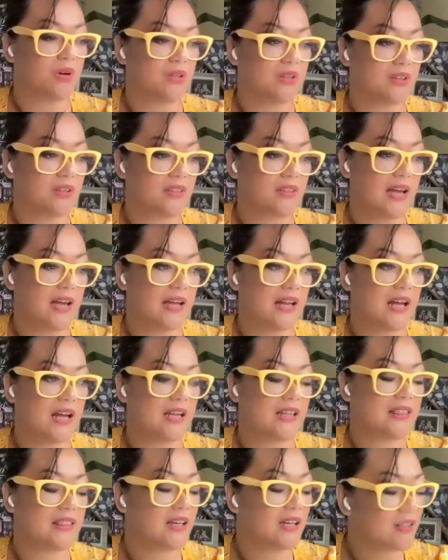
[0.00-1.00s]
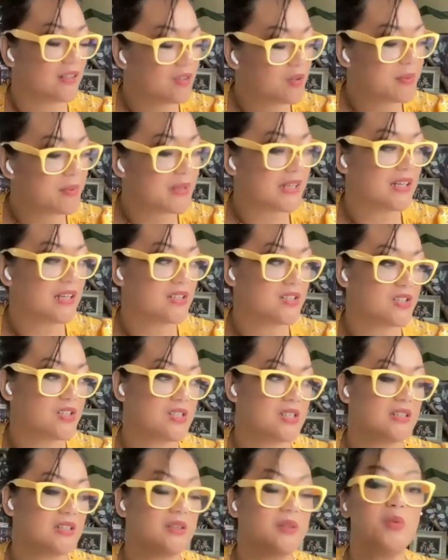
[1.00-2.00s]
all of that, I thought, oh my gosh,
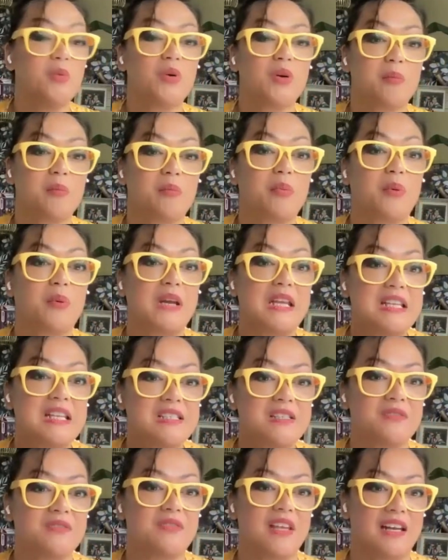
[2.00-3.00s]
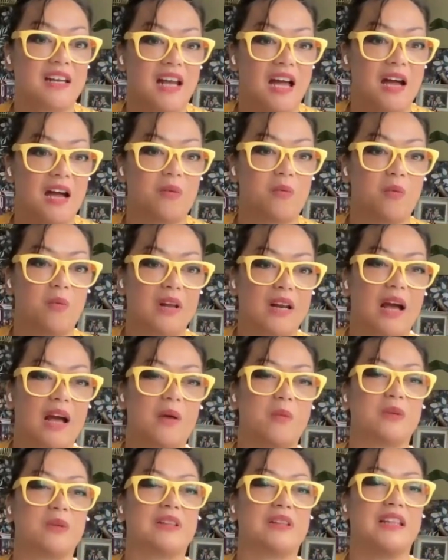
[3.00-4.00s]
it's a little more abrasive than what
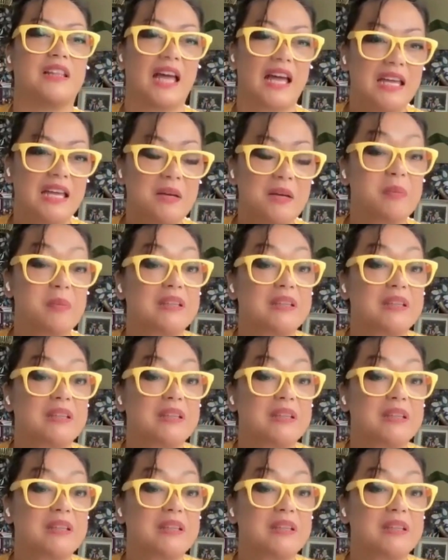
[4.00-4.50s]
I would like,